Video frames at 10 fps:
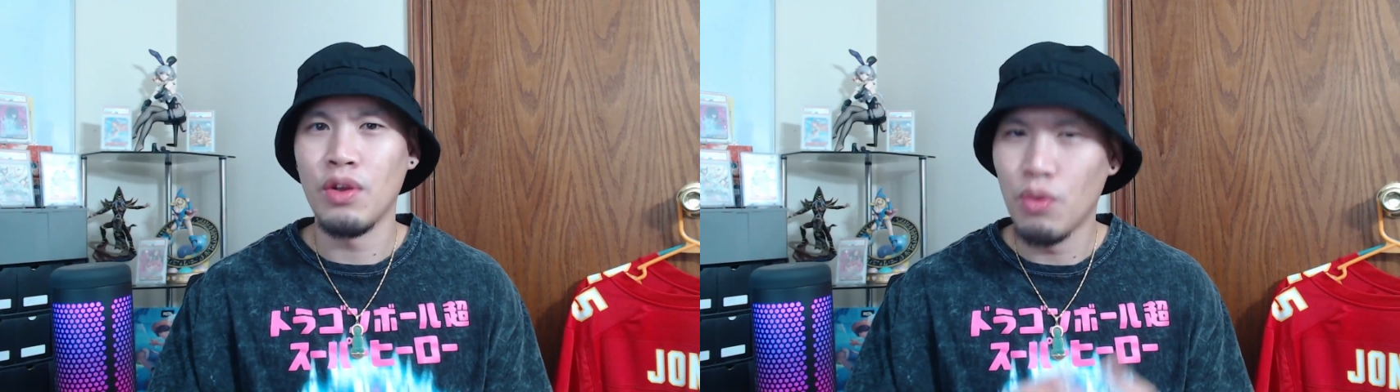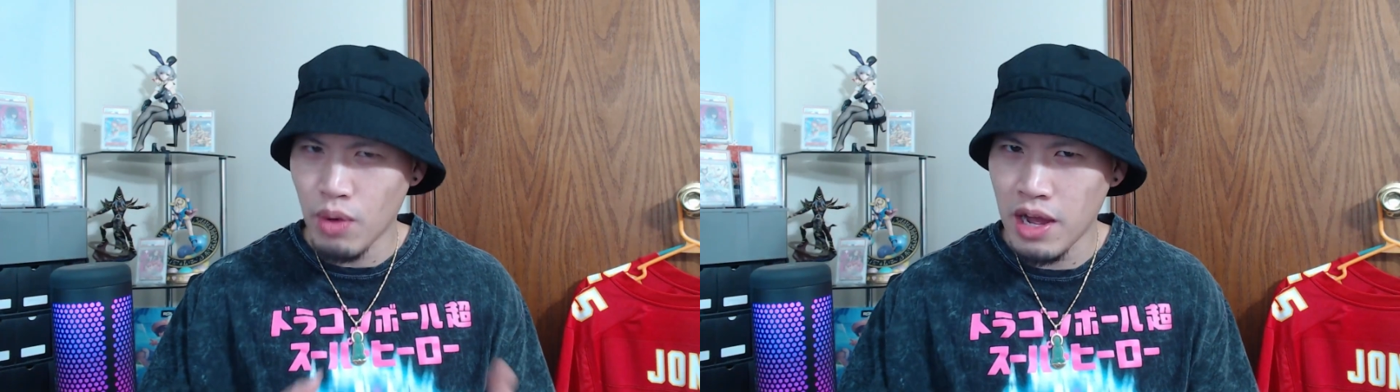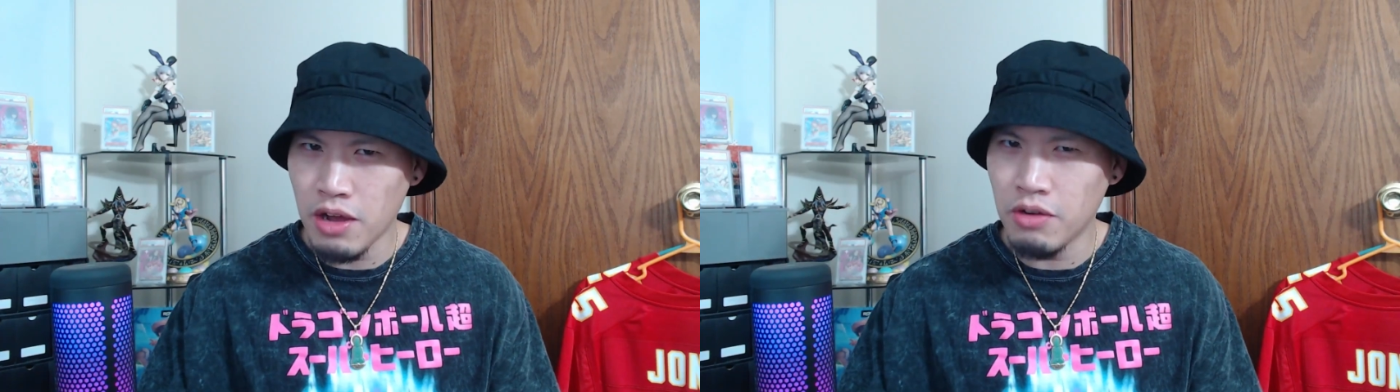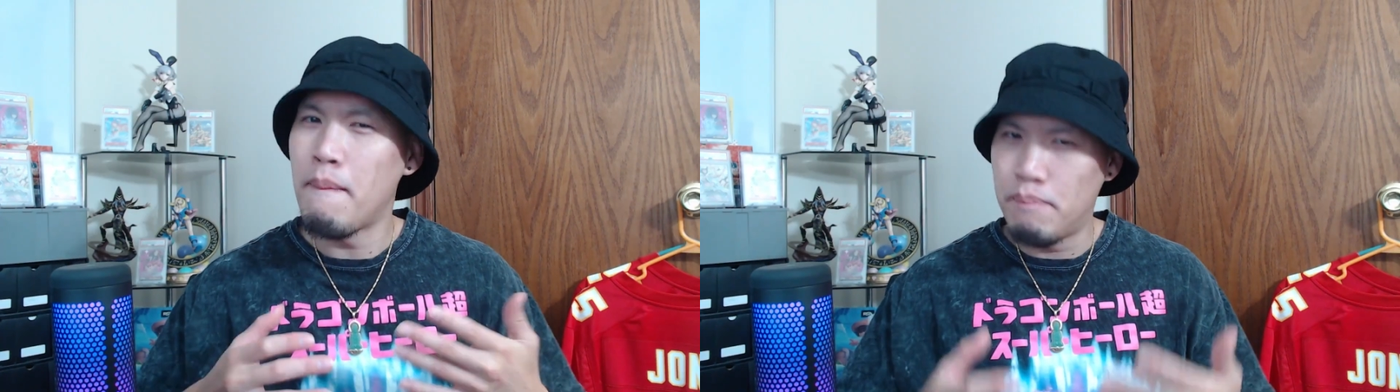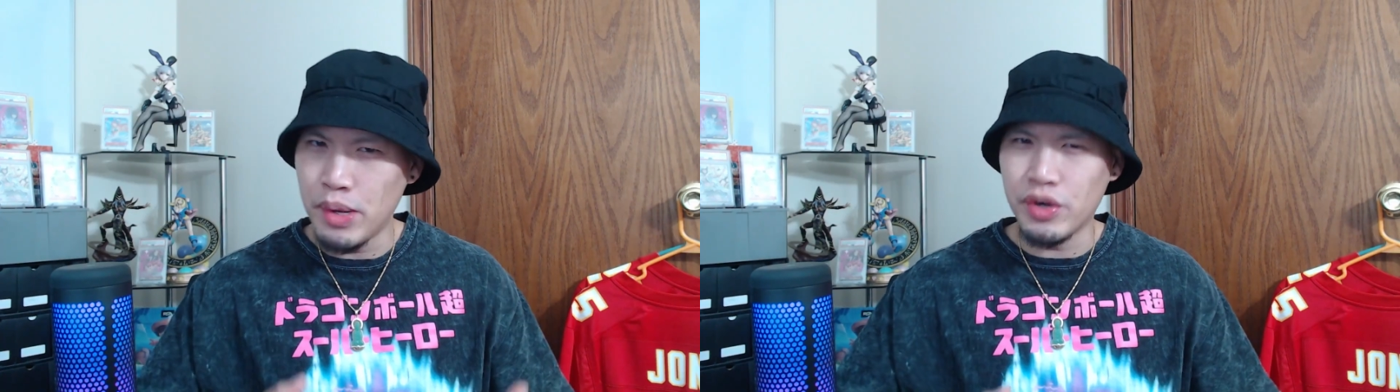while
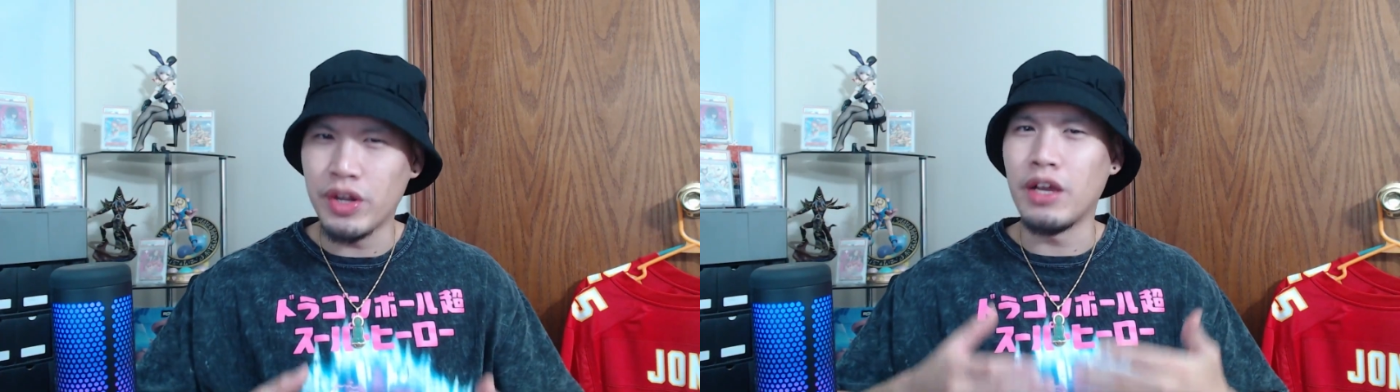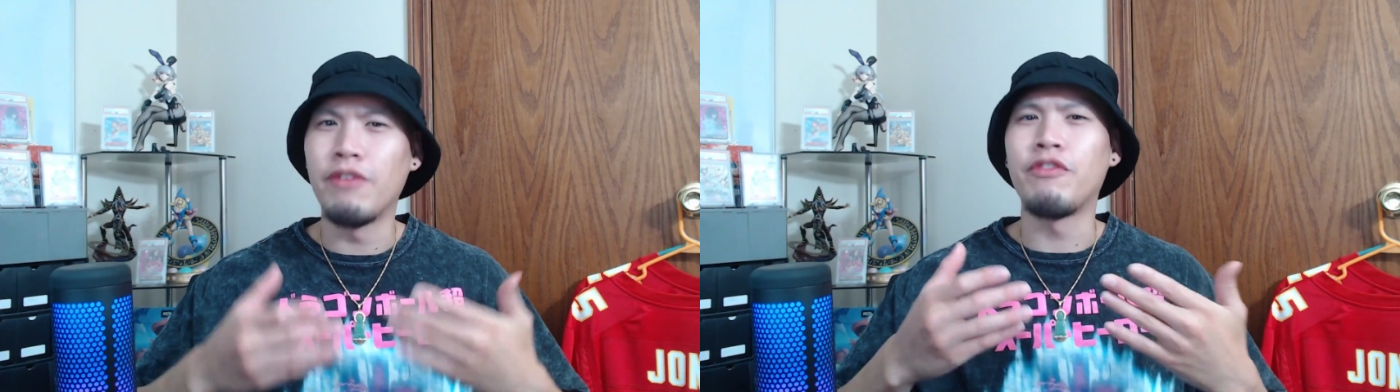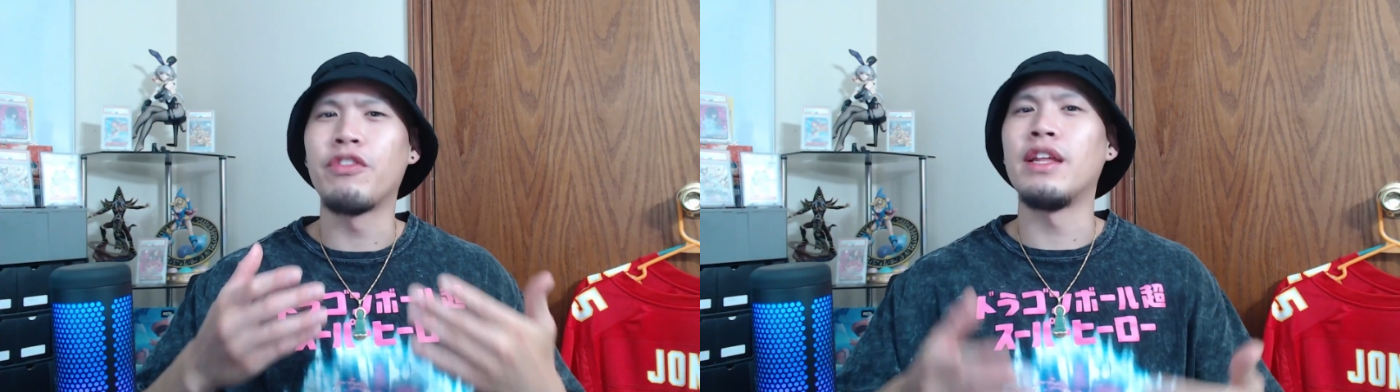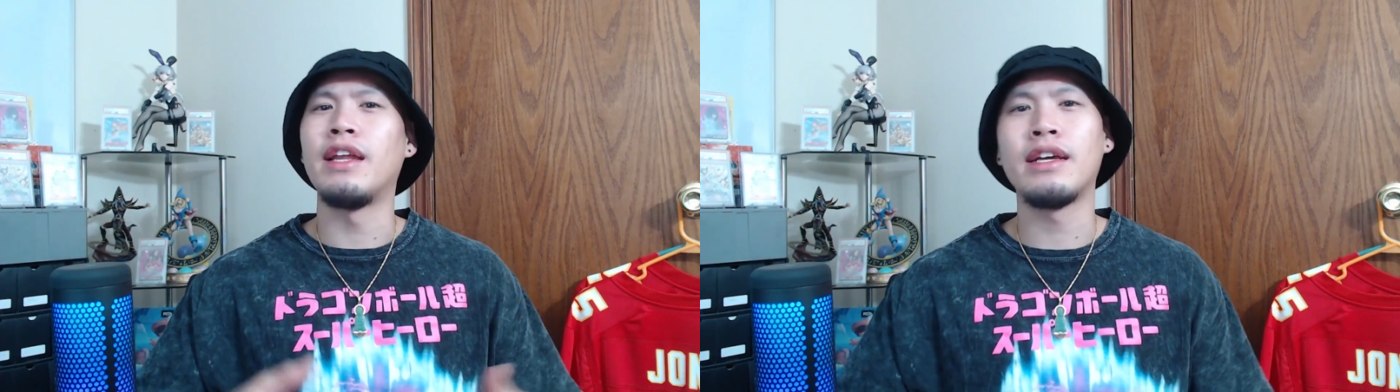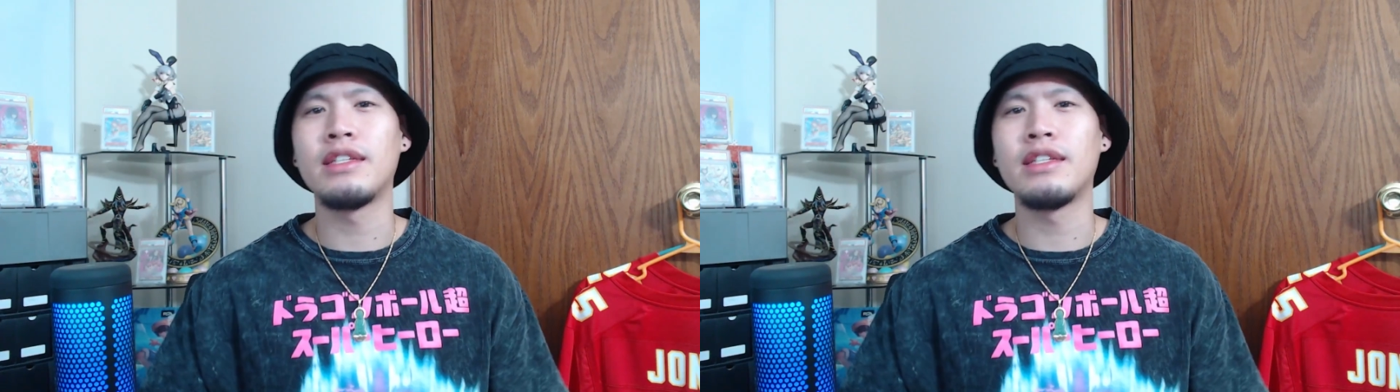building up for the next